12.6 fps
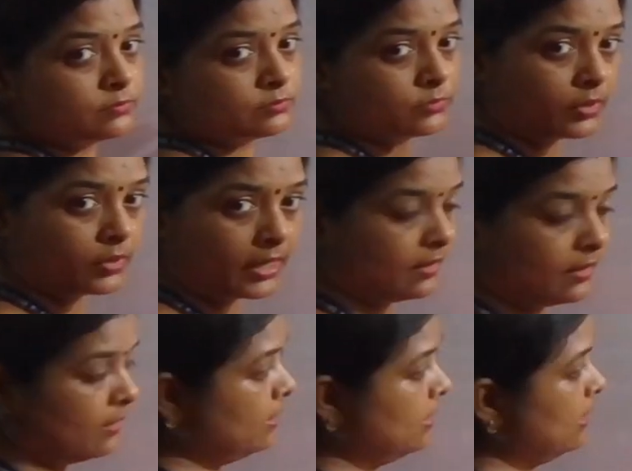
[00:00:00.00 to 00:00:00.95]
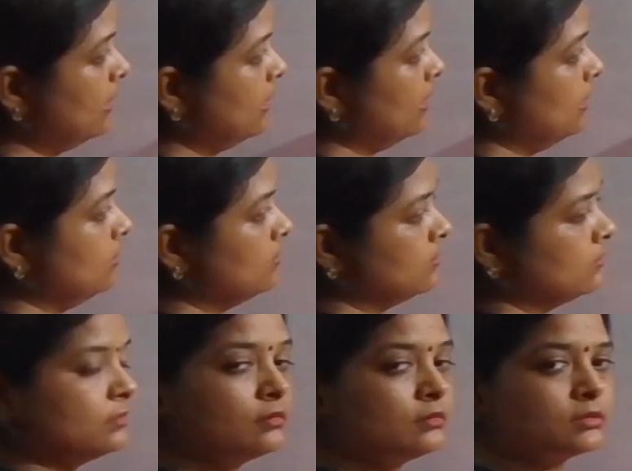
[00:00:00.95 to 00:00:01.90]
okay, and
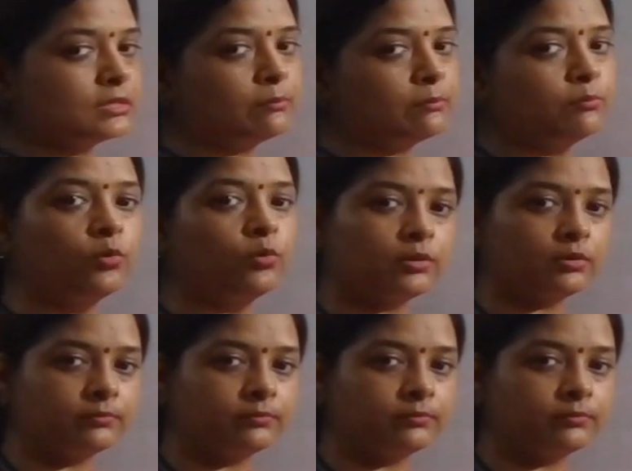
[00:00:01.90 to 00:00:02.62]
some more.